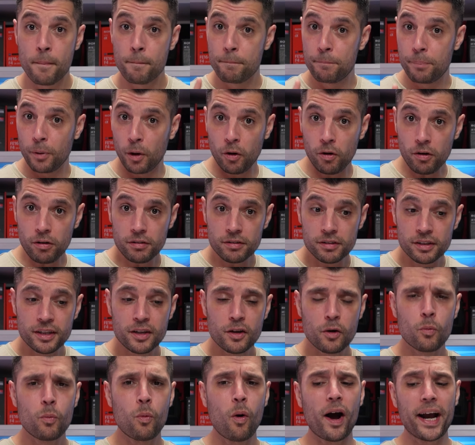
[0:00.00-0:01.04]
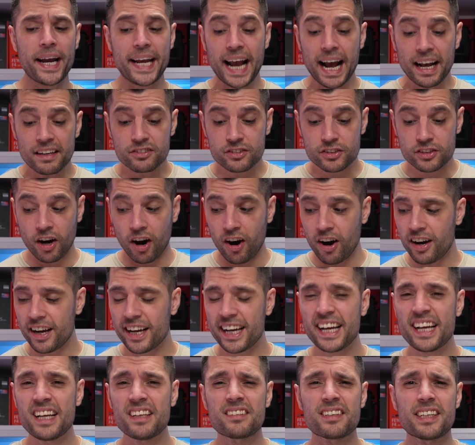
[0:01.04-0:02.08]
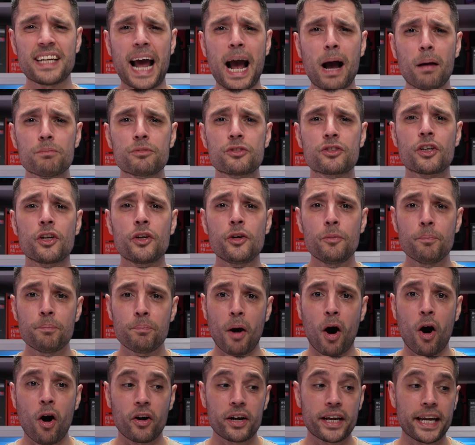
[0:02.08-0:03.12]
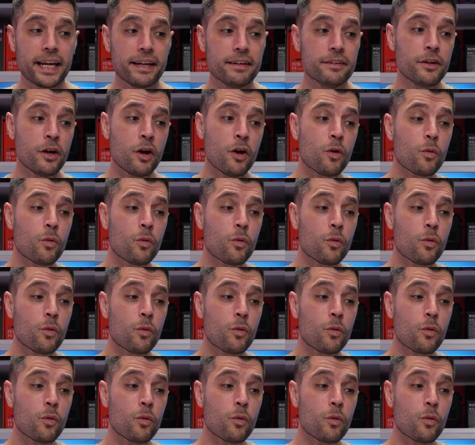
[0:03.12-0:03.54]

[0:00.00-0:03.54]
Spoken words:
But what he has got is an absolute bargain.